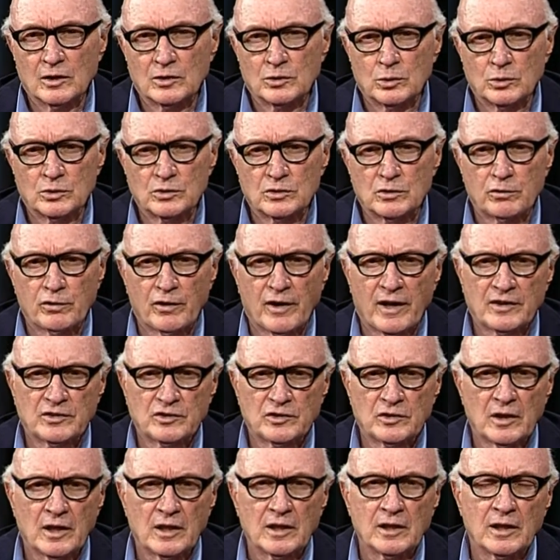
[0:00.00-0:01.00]
So it's a
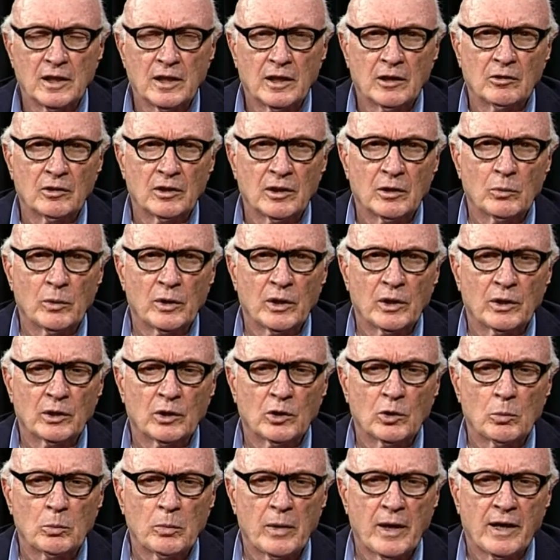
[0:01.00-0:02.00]
fascinating area. We're
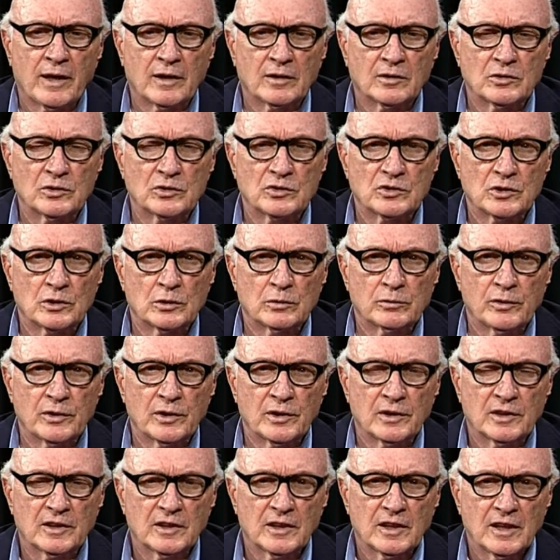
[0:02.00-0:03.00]
going to go back to
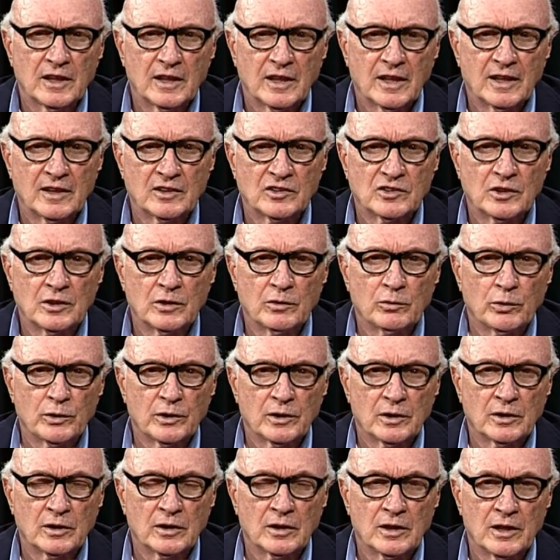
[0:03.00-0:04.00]
Sylvia and see if
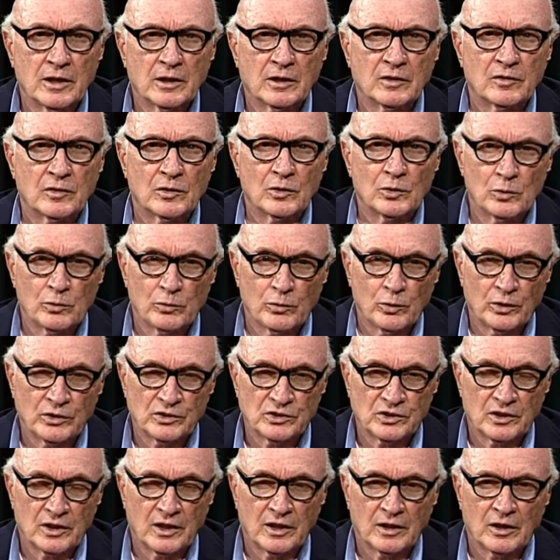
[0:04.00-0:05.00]
we can hear the new
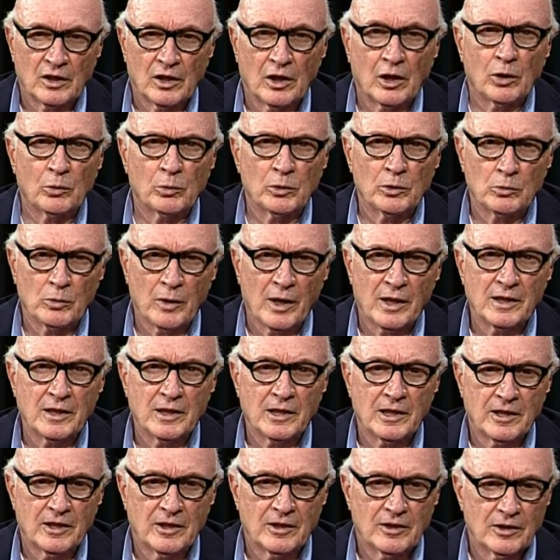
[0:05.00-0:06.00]
voice again. Are we
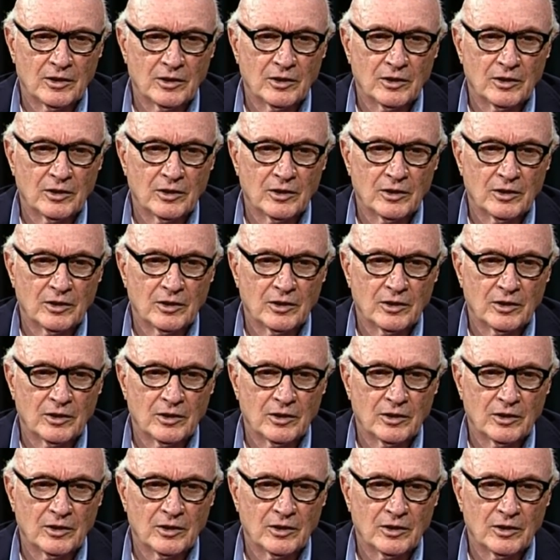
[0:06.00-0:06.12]
ready?